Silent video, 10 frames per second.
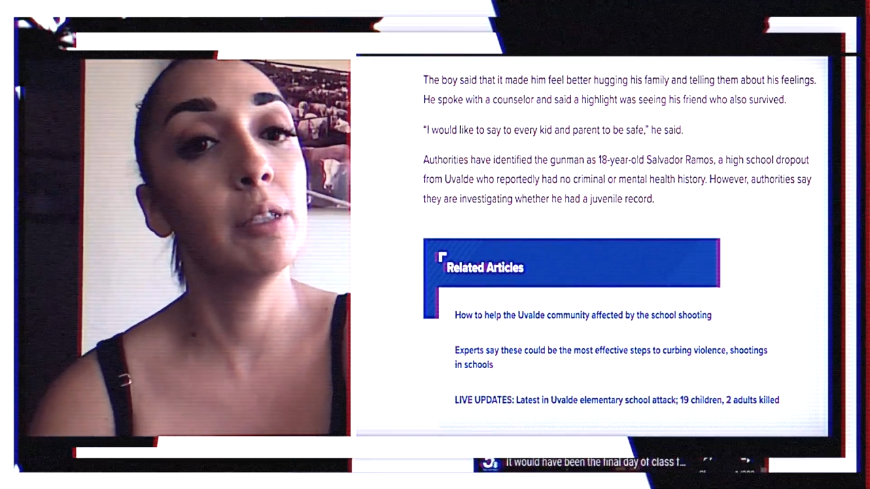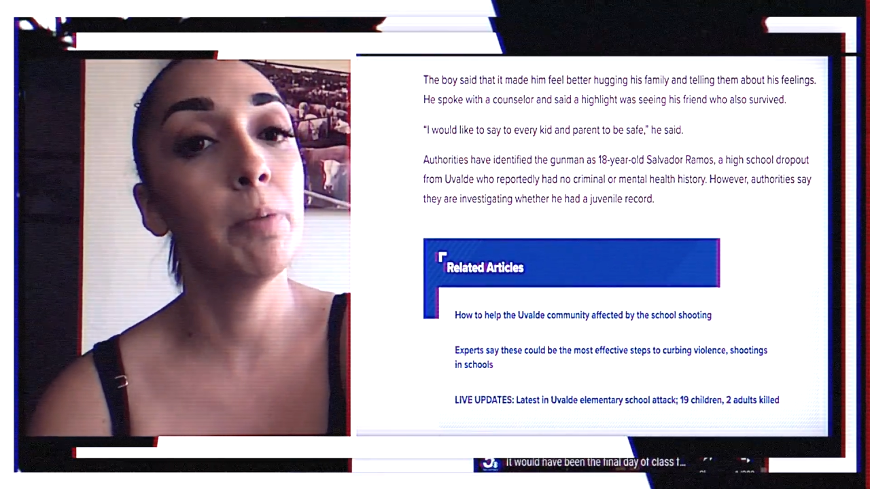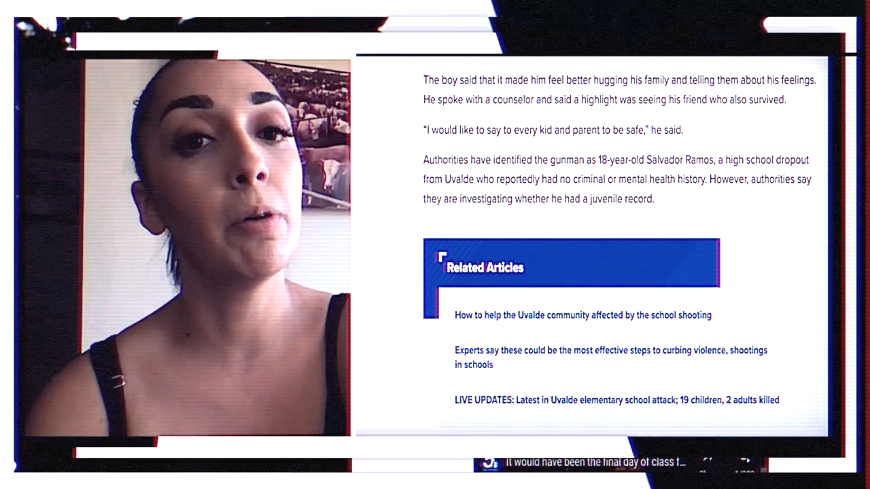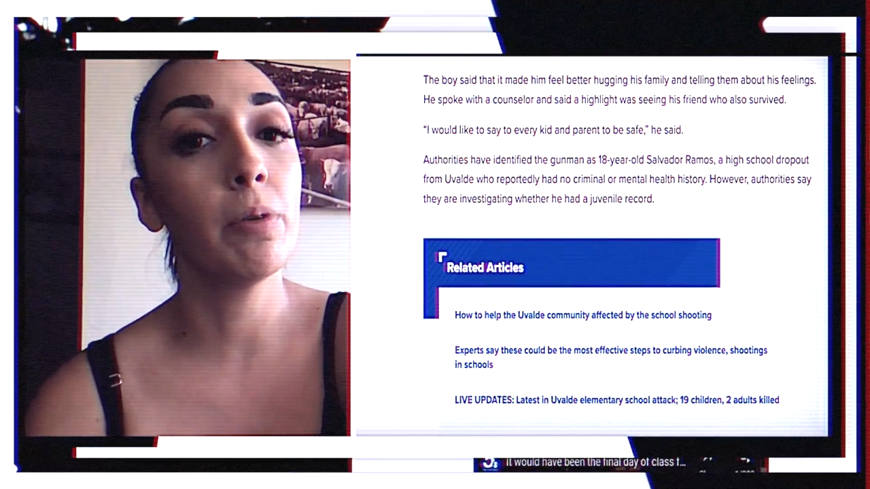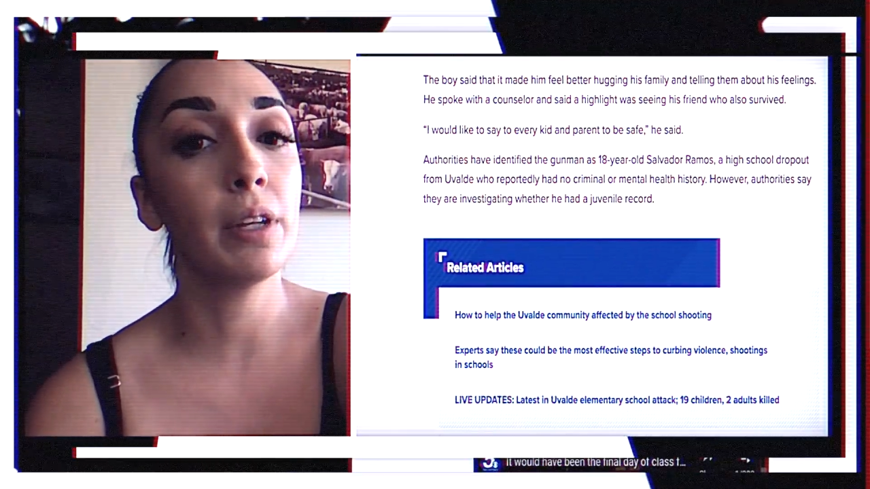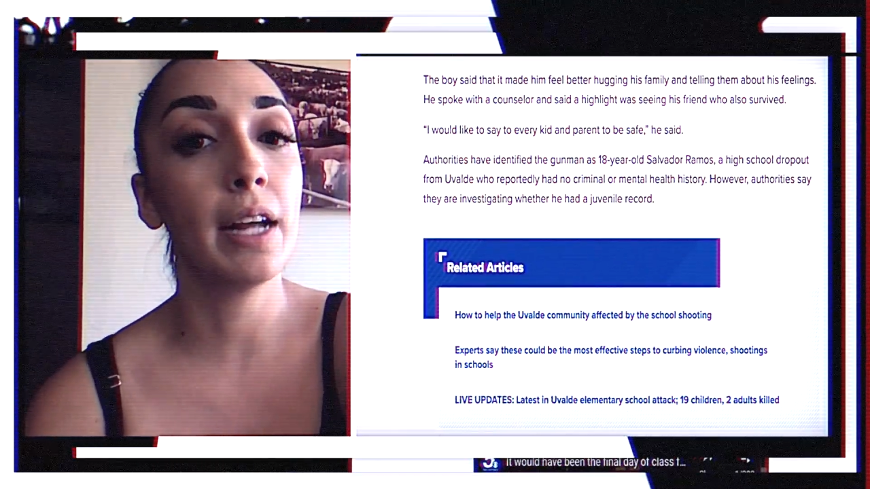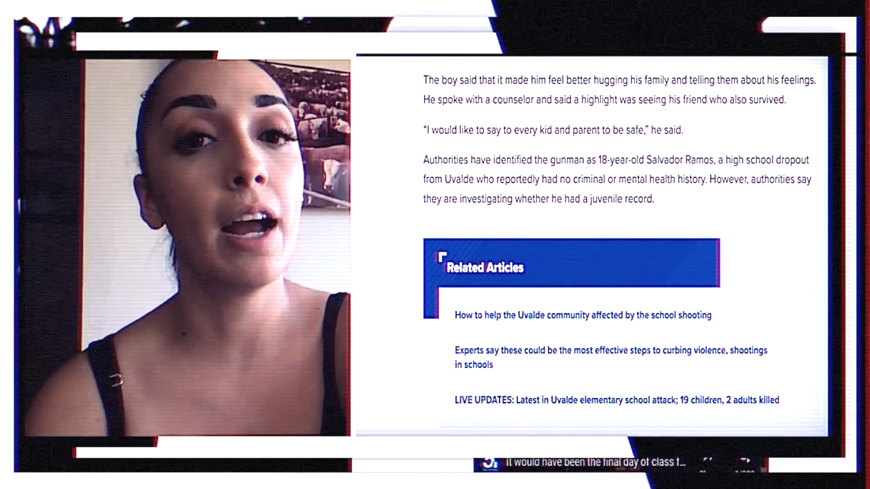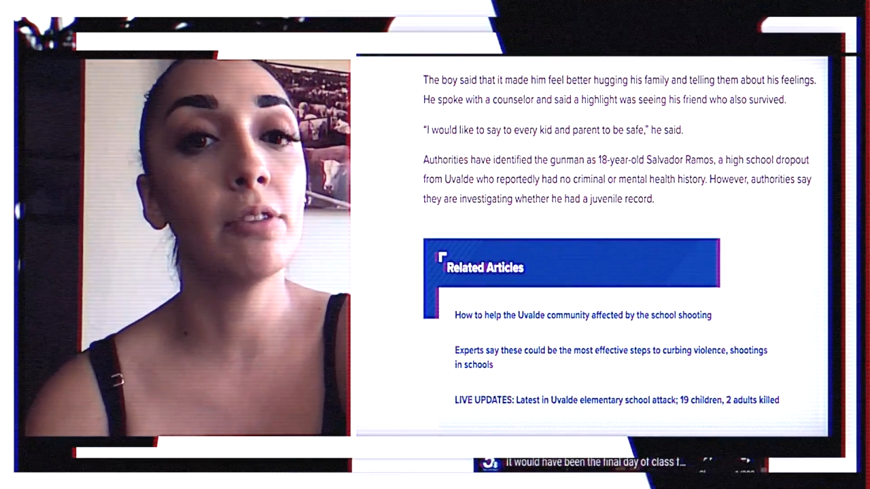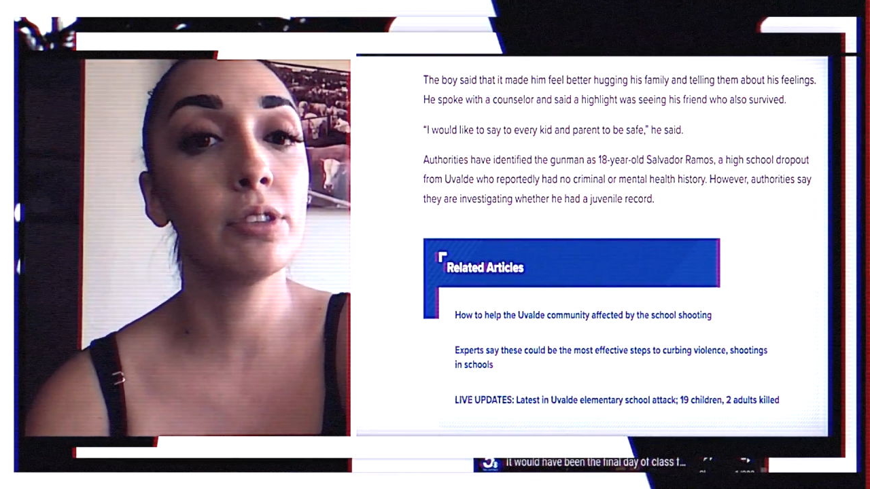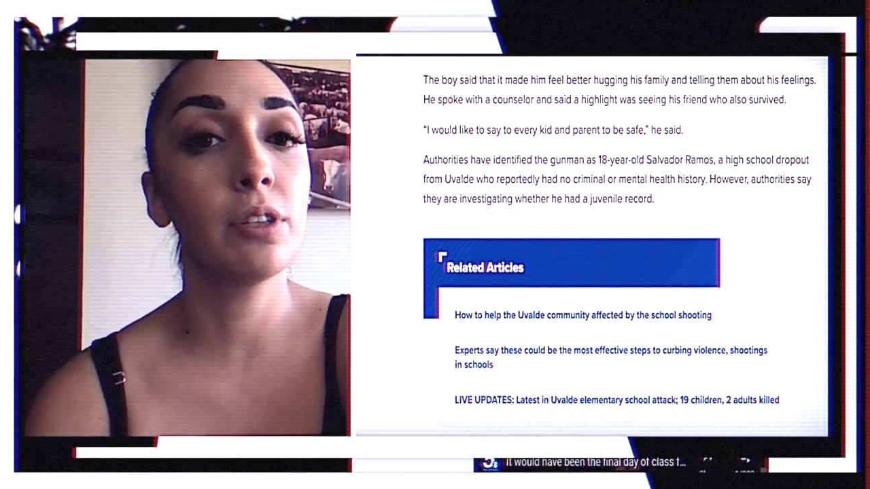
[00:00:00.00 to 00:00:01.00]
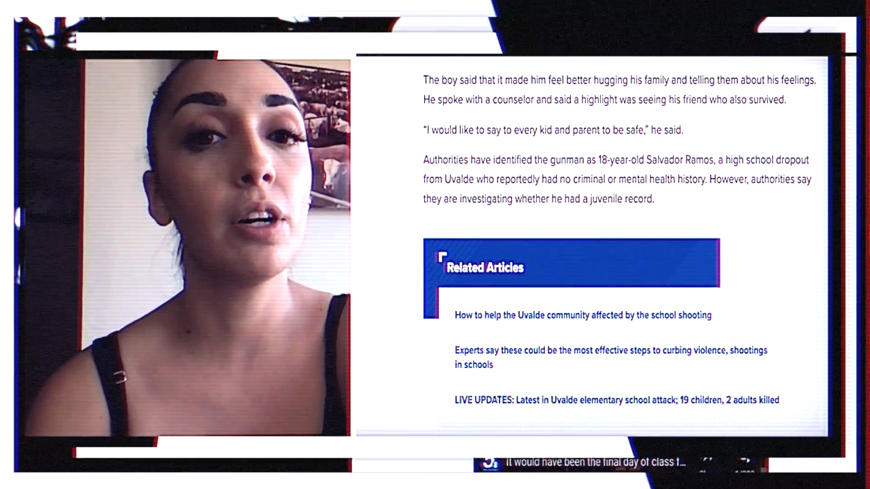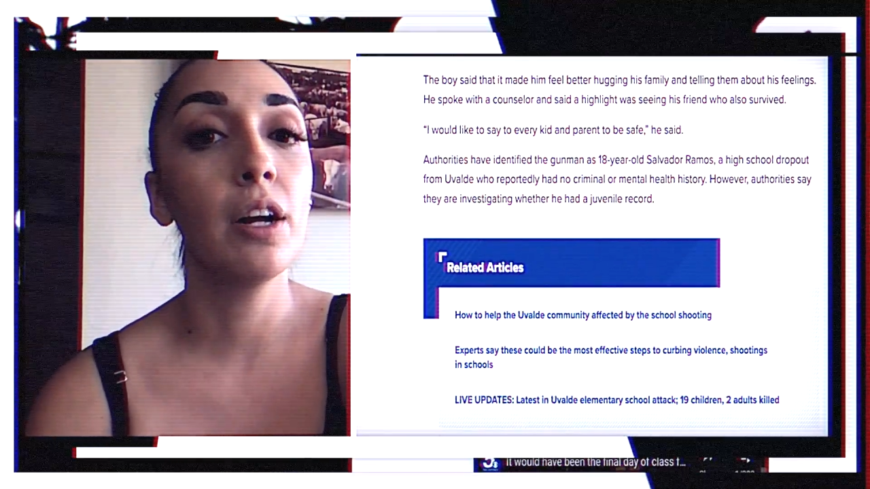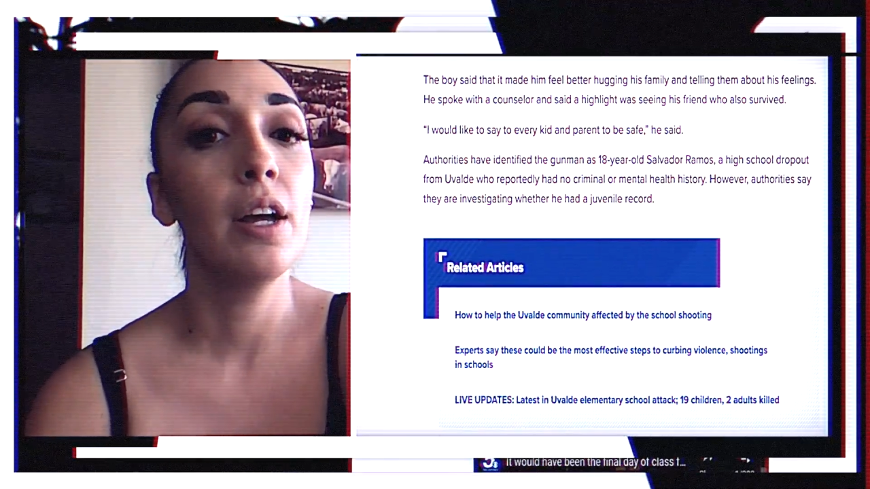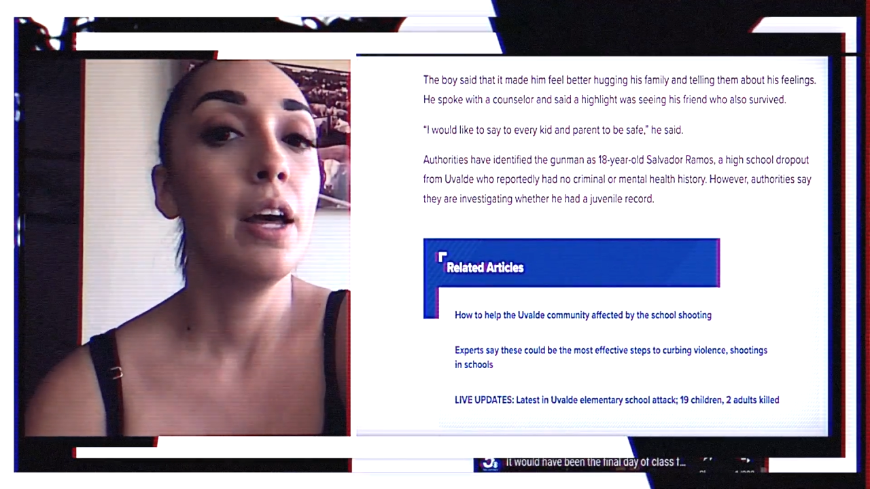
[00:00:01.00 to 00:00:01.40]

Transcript: He spoke with a counselor